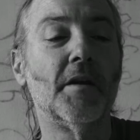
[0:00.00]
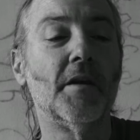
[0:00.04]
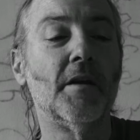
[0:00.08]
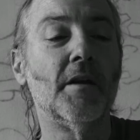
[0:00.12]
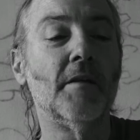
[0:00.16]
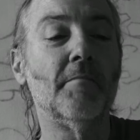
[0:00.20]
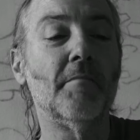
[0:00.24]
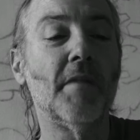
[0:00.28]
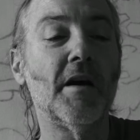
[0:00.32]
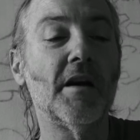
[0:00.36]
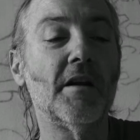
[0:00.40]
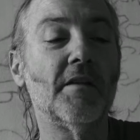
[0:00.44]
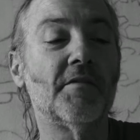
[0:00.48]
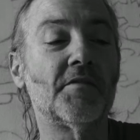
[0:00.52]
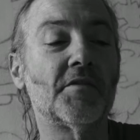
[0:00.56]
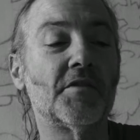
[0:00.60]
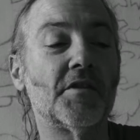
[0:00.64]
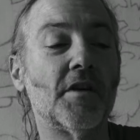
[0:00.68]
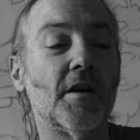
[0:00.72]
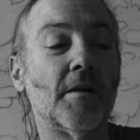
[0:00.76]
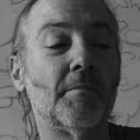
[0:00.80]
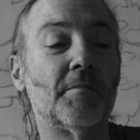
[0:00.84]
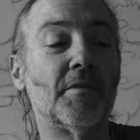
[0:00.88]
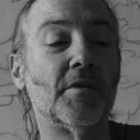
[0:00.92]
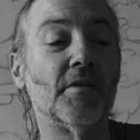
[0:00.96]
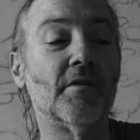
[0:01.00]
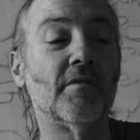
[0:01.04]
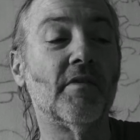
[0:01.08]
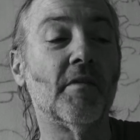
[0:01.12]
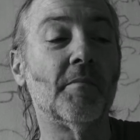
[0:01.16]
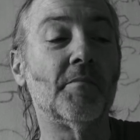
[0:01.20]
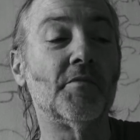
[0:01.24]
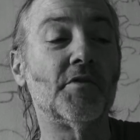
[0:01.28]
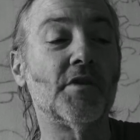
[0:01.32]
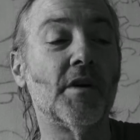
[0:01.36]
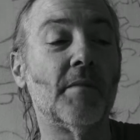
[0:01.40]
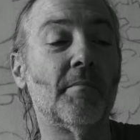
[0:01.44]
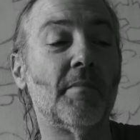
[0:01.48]
It might have stopped her
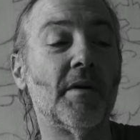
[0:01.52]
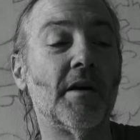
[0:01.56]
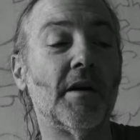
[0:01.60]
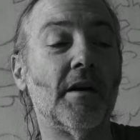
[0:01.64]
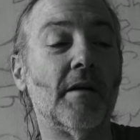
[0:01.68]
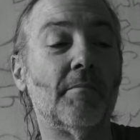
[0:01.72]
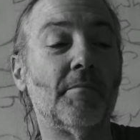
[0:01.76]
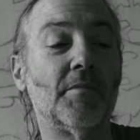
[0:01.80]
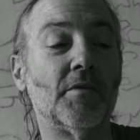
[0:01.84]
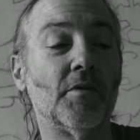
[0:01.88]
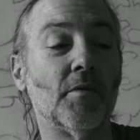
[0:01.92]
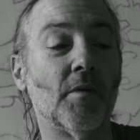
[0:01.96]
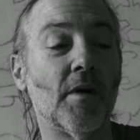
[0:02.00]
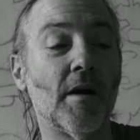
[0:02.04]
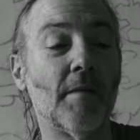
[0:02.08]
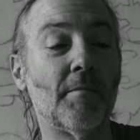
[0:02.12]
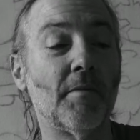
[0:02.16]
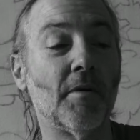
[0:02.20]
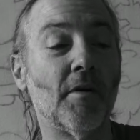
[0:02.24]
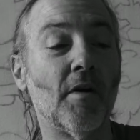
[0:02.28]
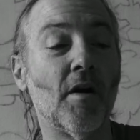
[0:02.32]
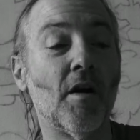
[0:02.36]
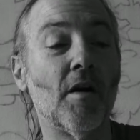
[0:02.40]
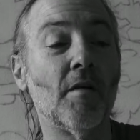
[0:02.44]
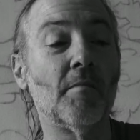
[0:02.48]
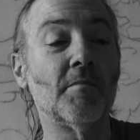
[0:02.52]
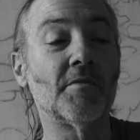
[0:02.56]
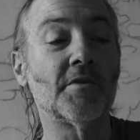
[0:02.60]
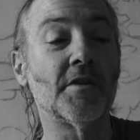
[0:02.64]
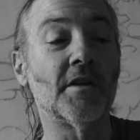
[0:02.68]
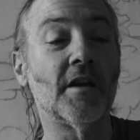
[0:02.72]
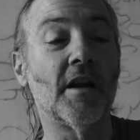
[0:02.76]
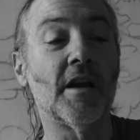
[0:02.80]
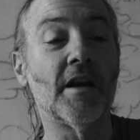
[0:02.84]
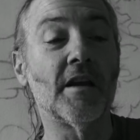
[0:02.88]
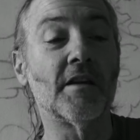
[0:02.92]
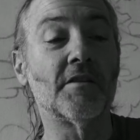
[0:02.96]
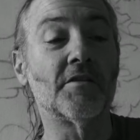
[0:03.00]
from jumping up to wrap her arms
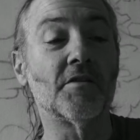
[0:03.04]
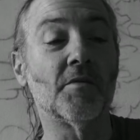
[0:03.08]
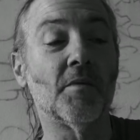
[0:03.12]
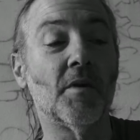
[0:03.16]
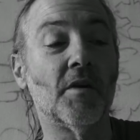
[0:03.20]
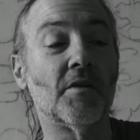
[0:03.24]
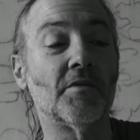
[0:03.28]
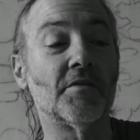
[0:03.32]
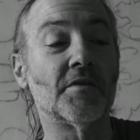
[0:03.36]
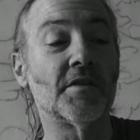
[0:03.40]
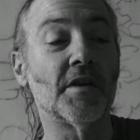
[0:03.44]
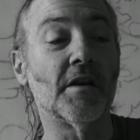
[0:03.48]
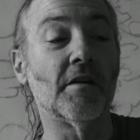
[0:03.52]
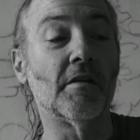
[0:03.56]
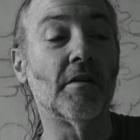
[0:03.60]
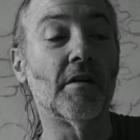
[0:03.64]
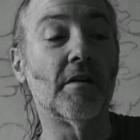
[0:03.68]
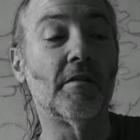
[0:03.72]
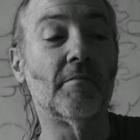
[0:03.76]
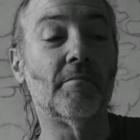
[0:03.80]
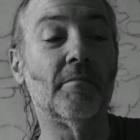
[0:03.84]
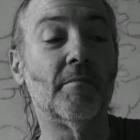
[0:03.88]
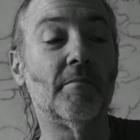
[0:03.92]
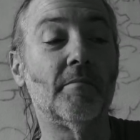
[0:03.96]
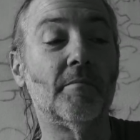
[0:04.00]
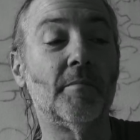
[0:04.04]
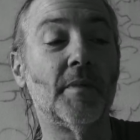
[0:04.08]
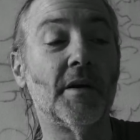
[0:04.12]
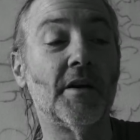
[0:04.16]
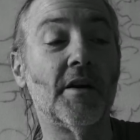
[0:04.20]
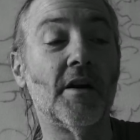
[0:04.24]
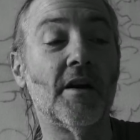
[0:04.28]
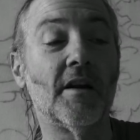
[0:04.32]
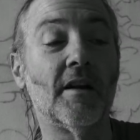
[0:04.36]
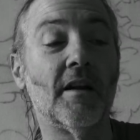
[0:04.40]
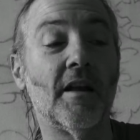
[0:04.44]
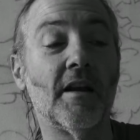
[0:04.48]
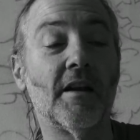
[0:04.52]
and legs around Zara, but
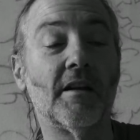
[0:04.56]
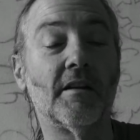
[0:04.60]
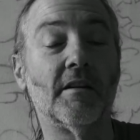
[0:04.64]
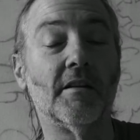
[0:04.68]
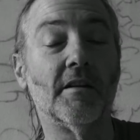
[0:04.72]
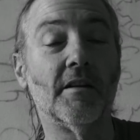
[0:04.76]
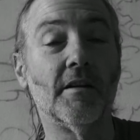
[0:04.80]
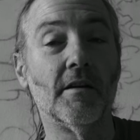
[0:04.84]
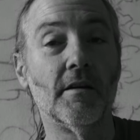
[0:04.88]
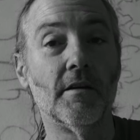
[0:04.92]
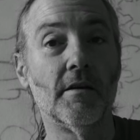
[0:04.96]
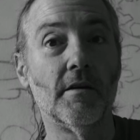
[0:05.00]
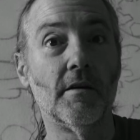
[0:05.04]
not likely.